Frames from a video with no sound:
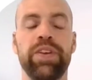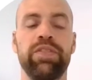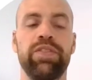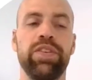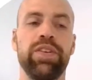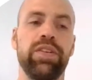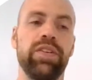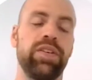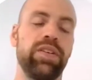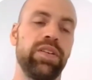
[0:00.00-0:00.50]
if
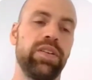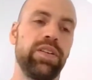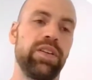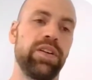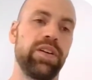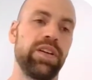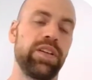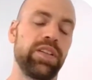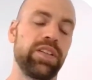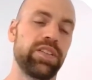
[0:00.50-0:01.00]
you
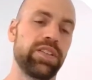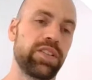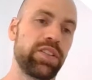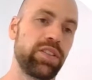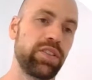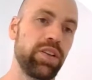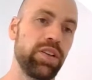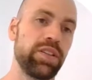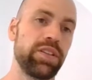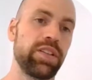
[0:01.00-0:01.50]

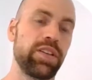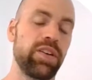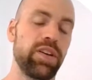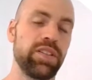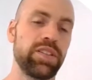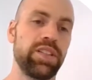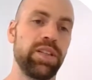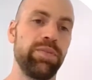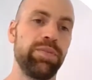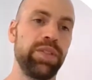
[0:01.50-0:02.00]
understood the
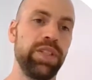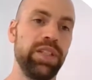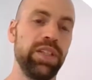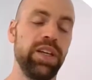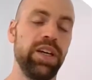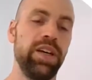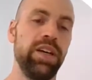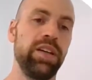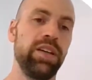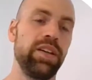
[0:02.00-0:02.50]
concept
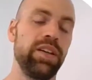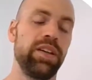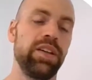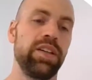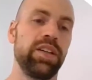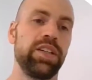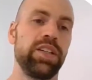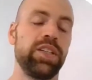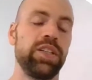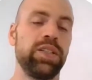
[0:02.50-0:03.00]
here,
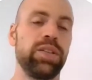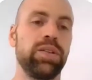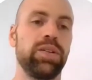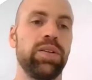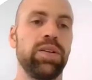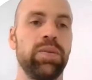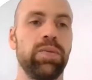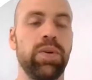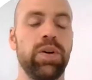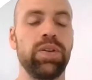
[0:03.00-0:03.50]

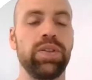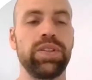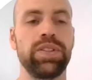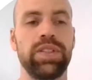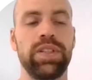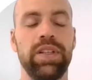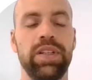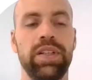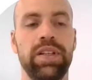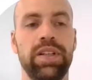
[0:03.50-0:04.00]
you
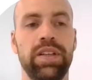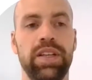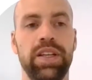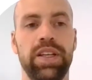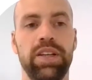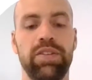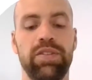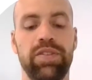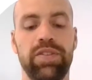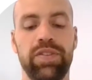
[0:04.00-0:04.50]
won't
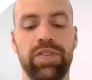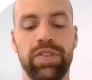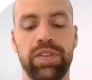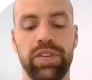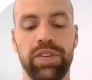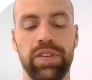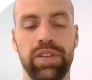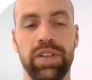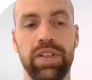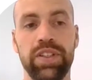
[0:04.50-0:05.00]
have
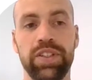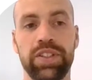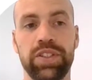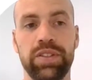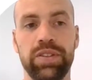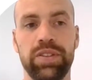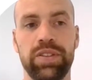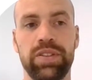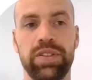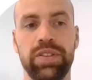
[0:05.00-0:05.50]

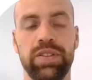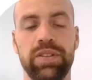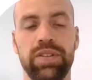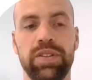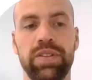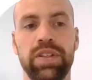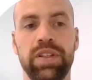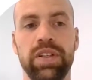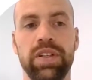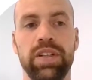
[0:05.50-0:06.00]
issues
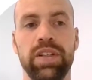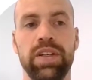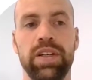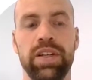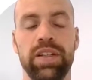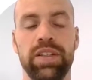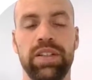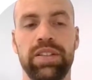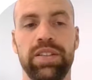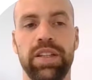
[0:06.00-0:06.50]
to
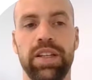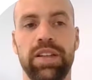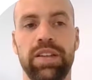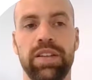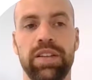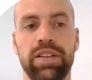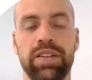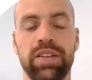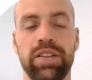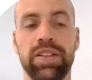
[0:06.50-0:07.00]

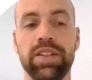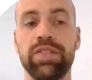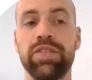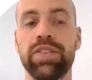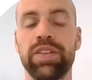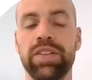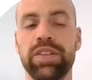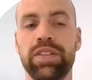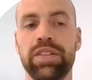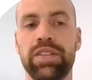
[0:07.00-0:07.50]
understand the
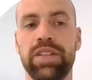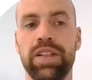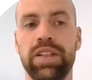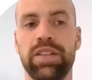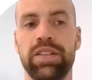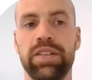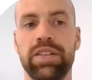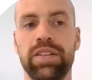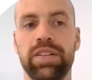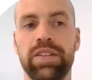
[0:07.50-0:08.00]
differences
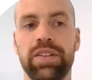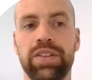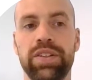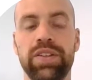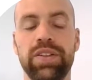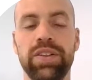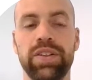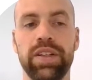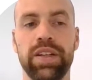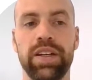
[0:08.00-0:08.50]
that
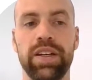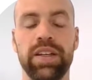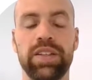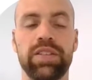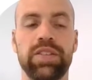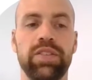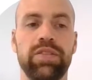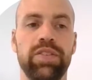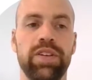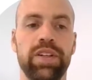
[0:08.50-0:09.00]
occur in a
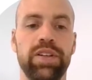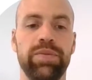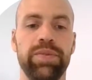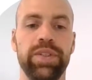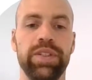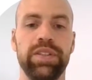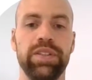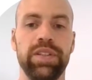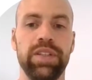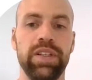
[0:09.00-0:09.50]
case
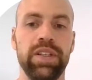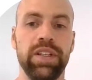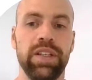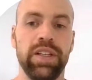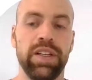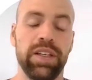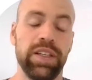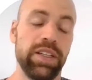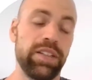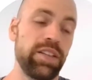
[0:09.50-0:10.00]
environment.
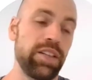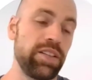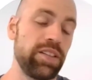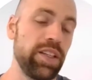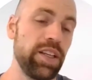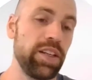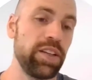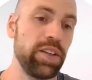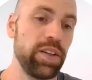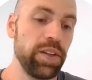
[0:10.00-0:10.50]
And as I
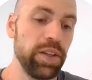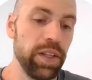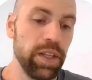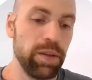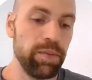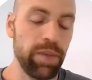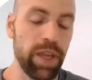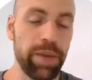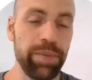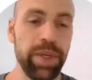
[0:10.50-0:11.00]
said,
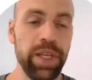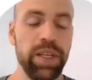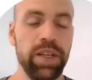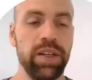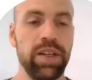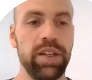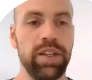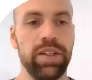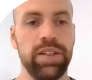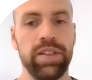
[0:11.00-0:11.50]

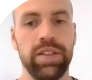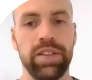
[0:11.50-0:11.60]
maybe